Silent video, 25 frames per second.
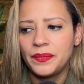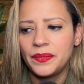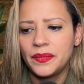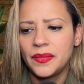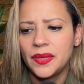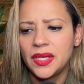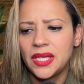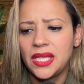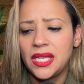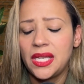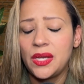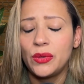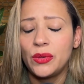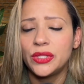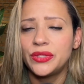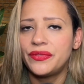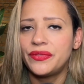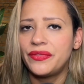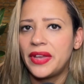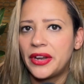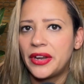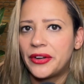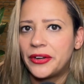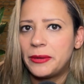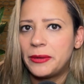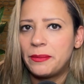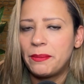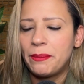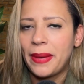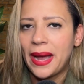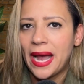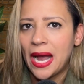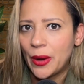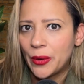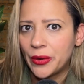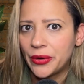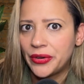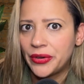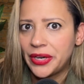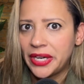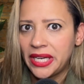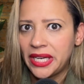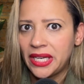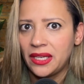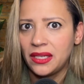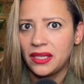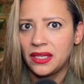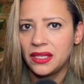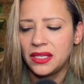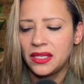He was very
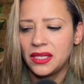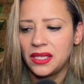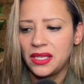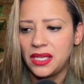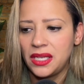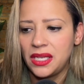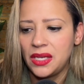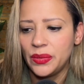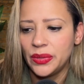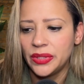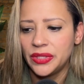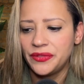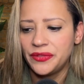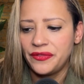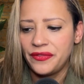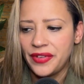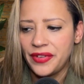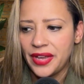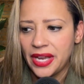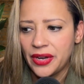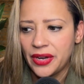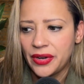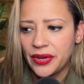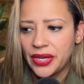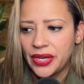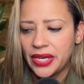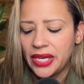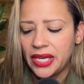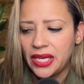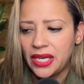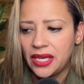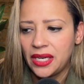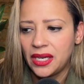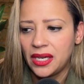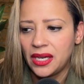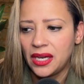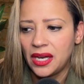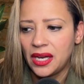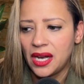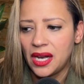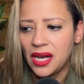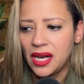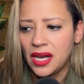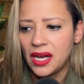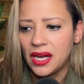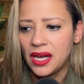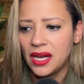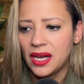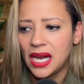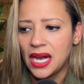empowering. He was very
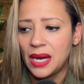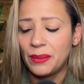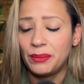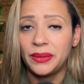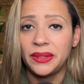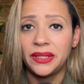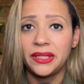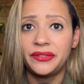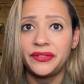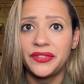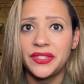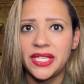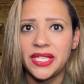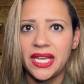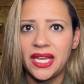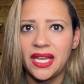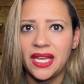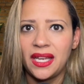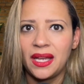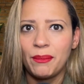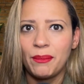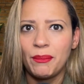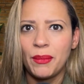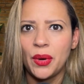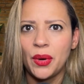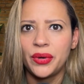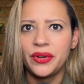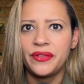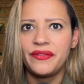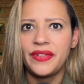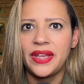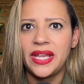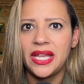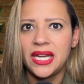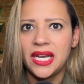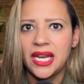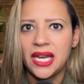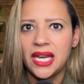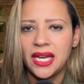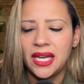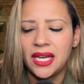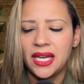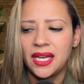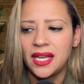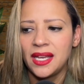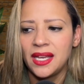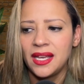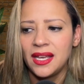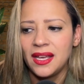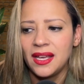uplifting,
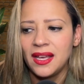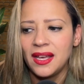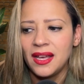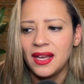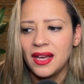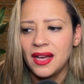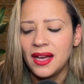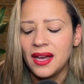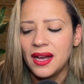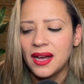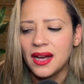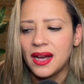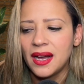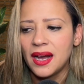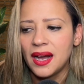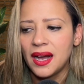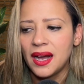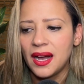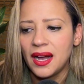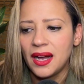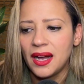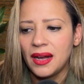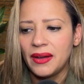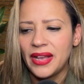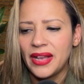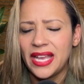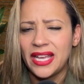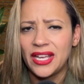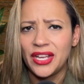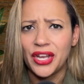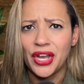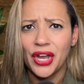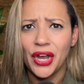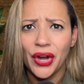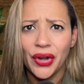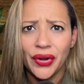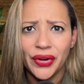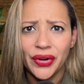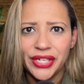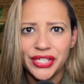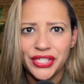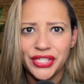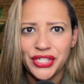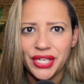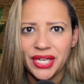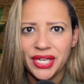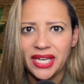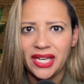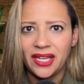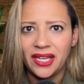motivating,
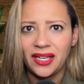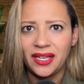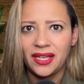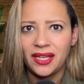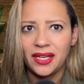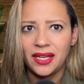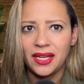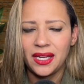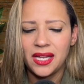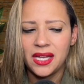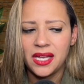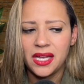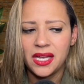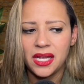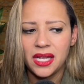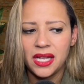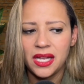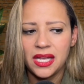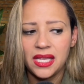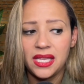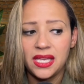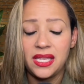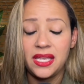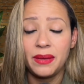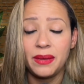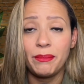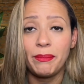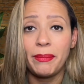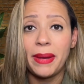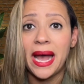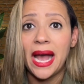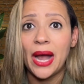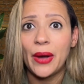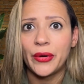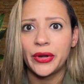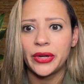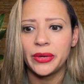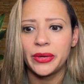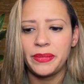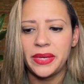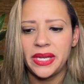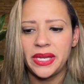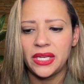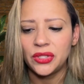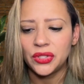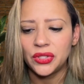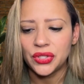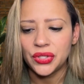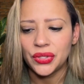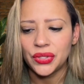encouraging. He empowered me
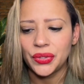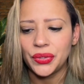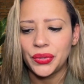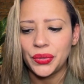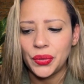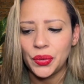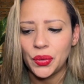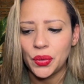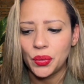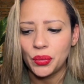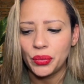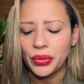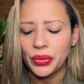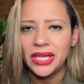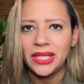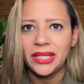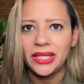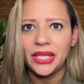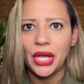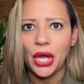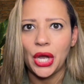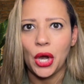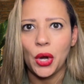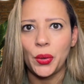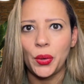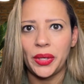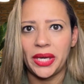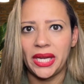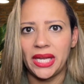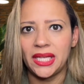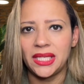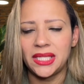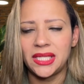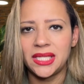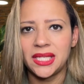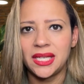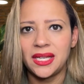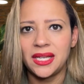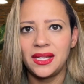to really own it.